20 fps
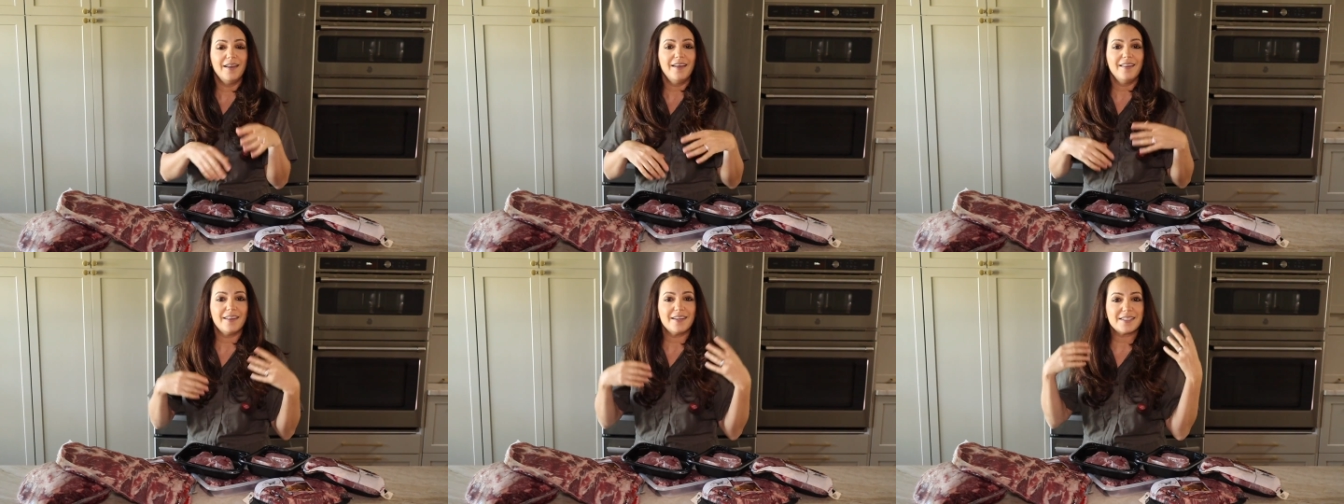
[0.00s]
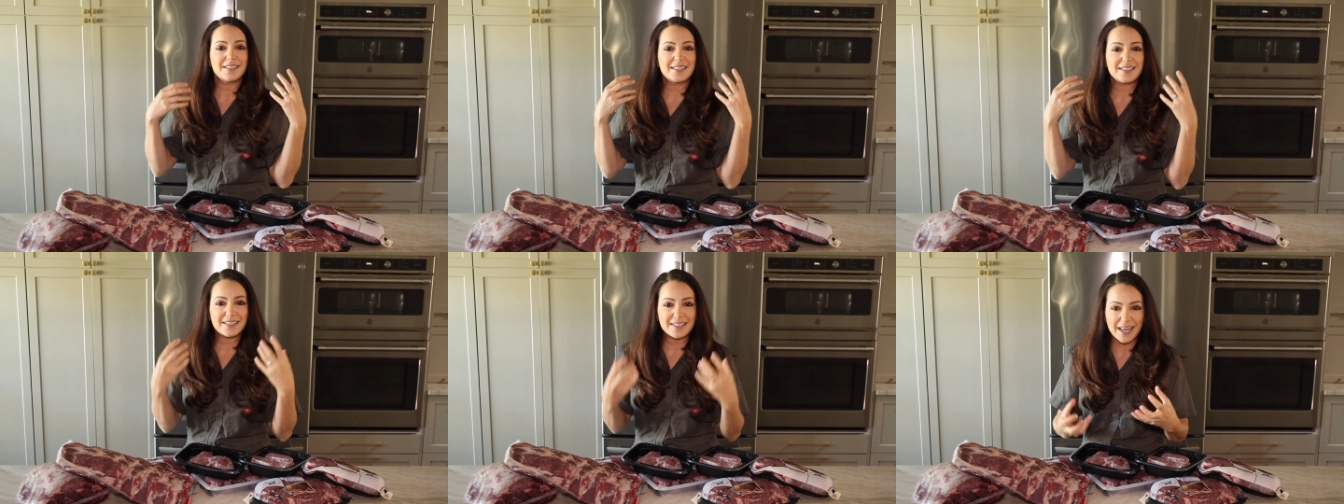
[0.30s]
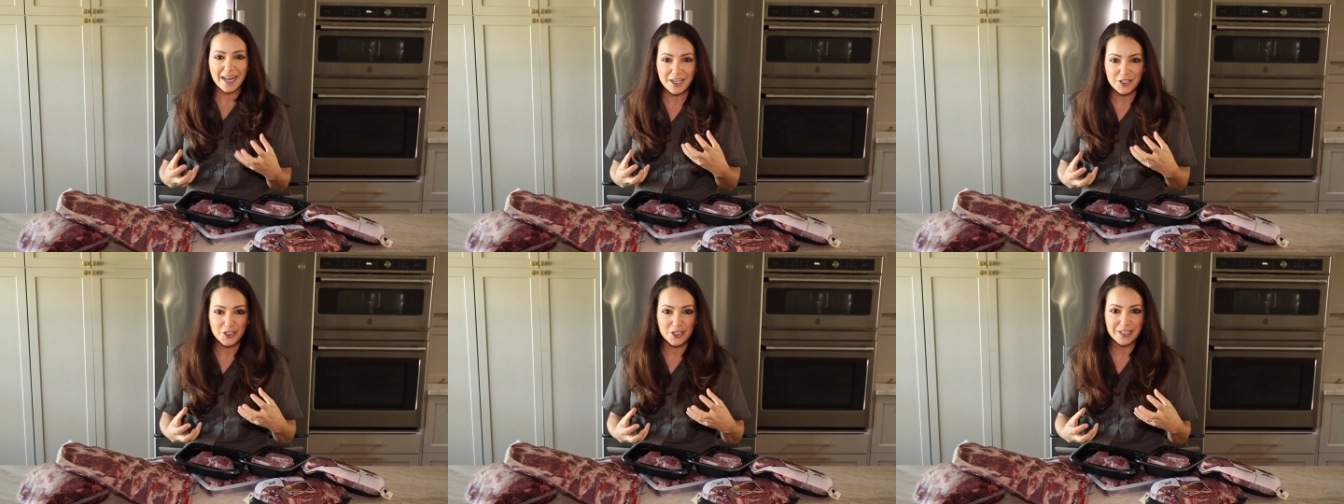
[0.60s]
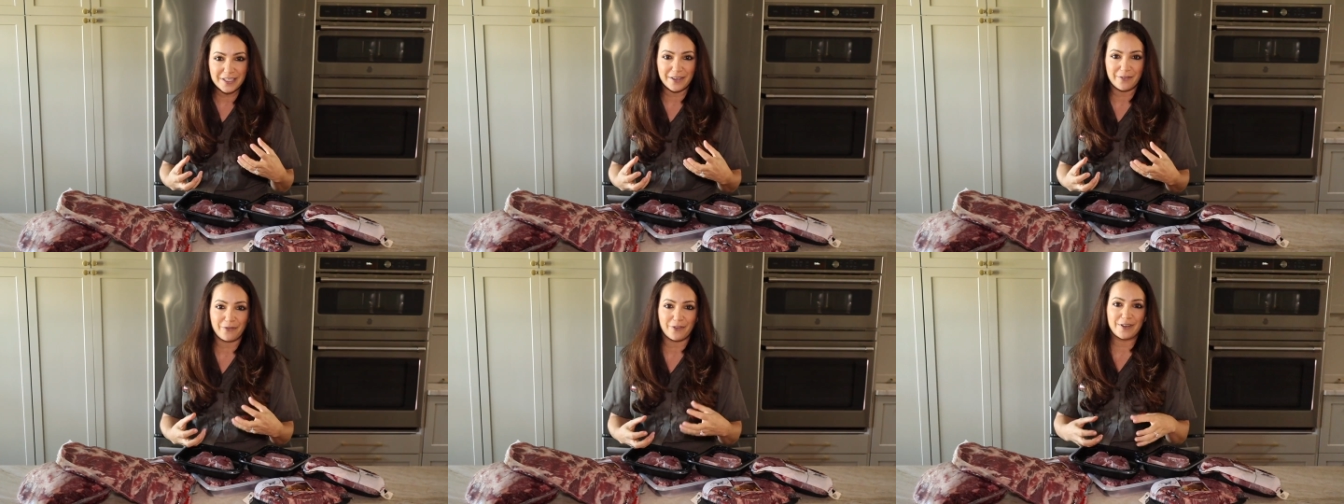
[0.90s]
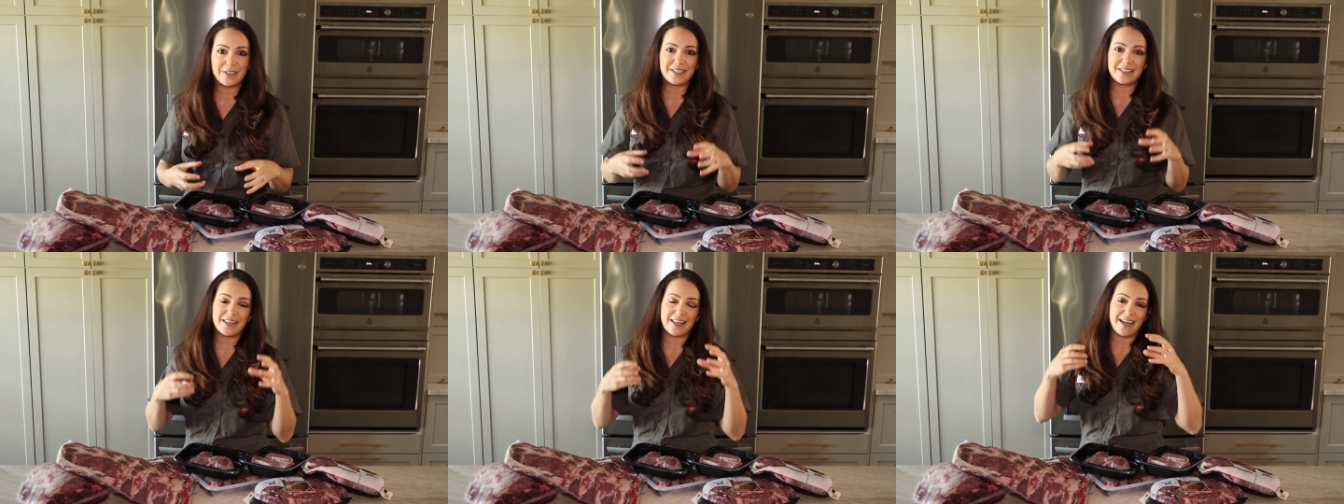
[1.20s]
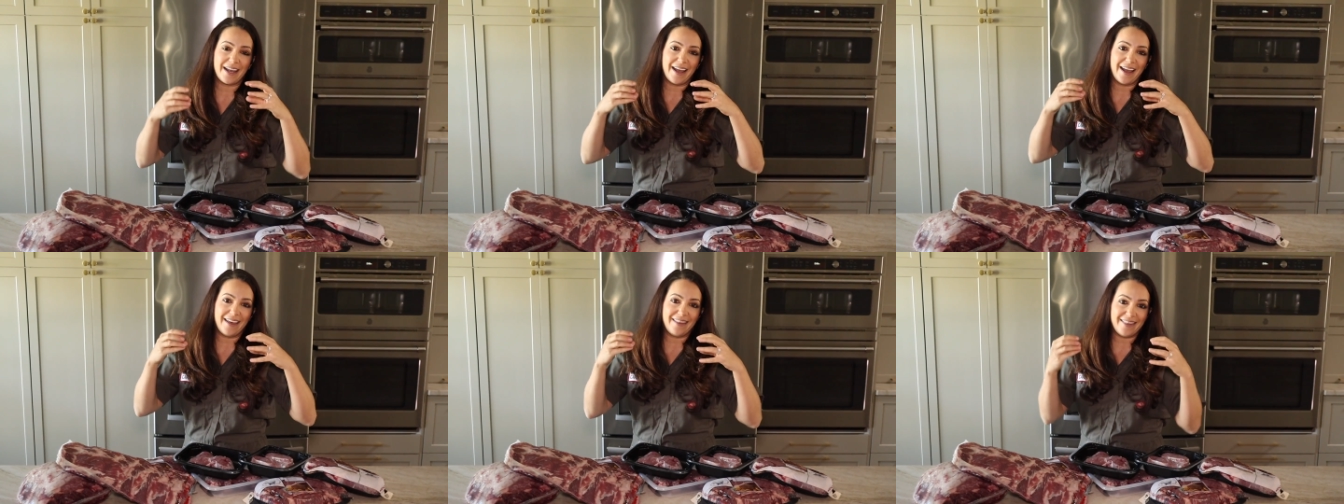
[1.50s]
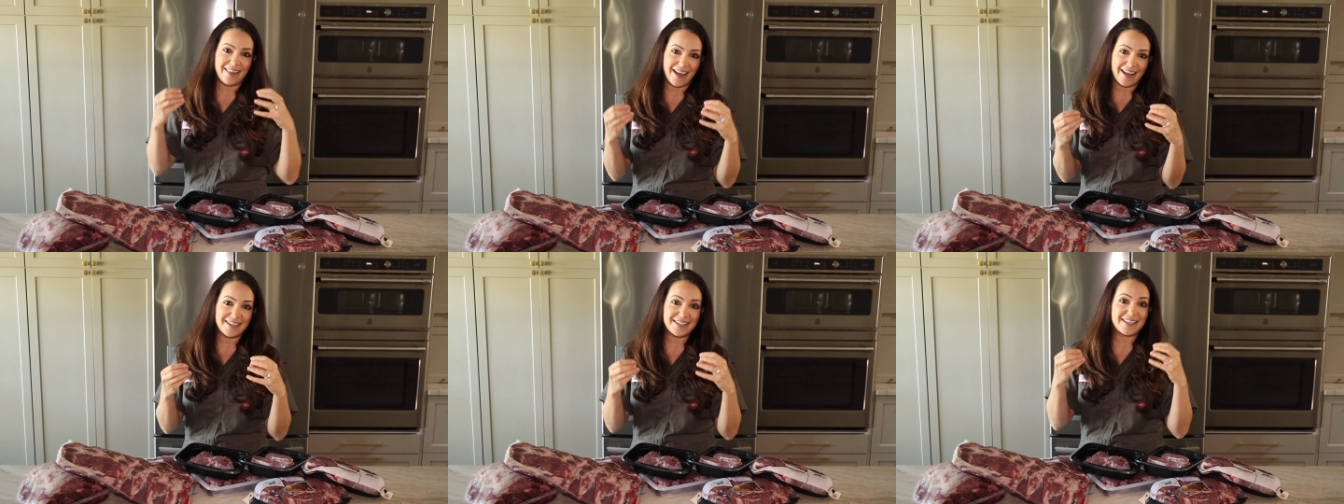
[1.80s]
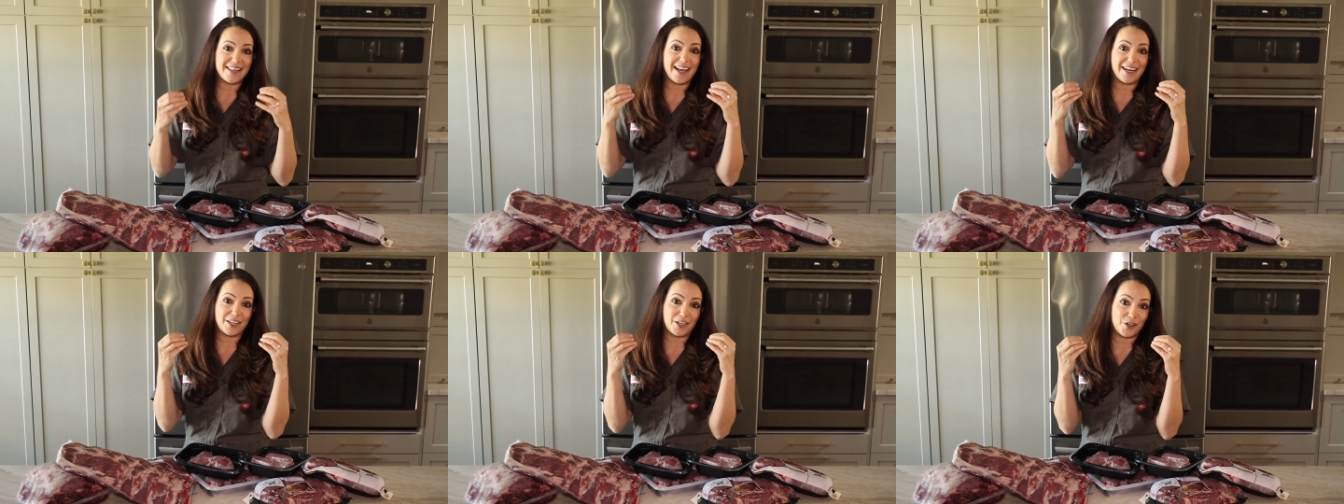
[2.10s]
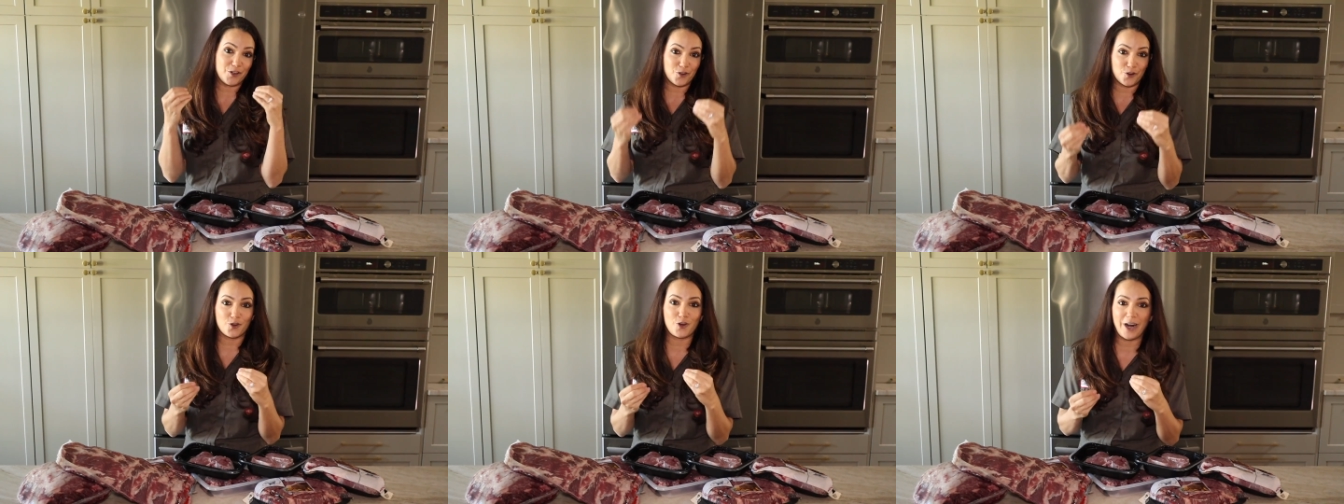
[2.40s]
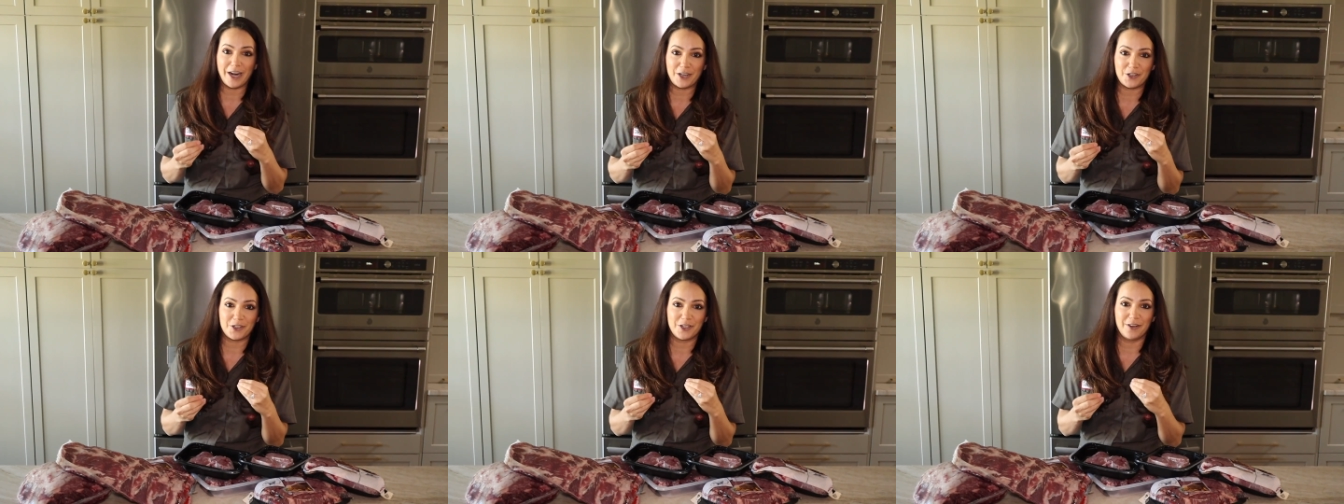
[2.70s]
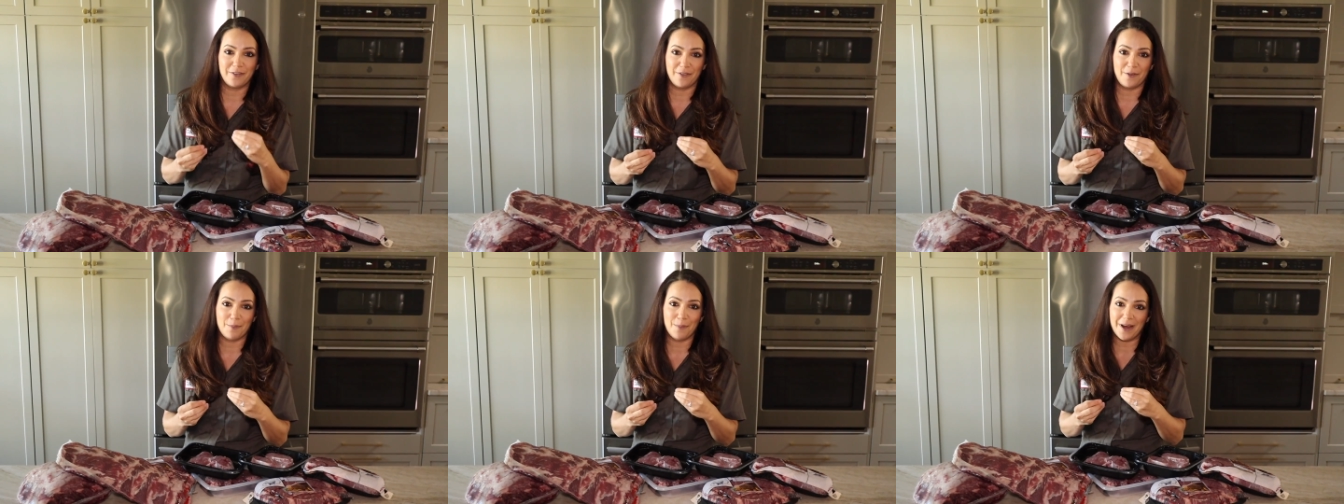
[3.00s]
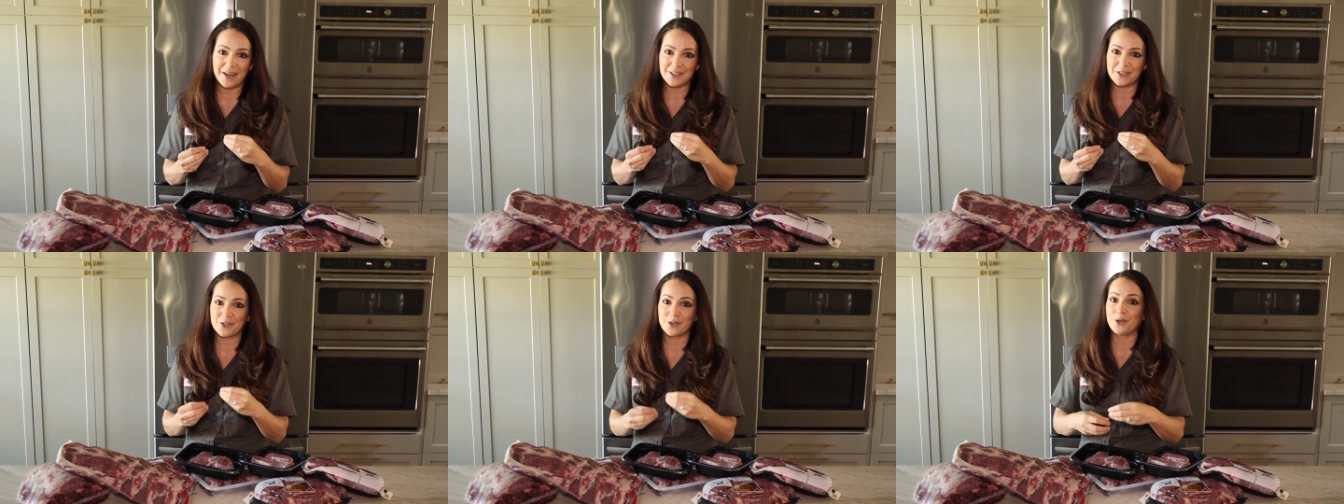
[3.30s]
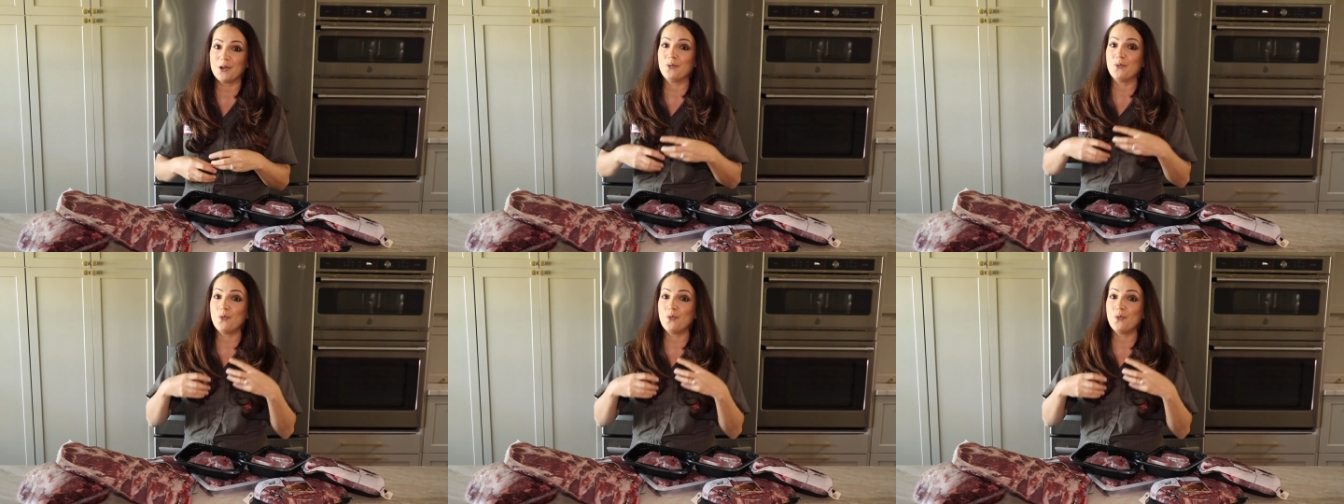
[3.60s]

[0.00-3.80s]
There's such a difference there, and that's that contraction of the muscle.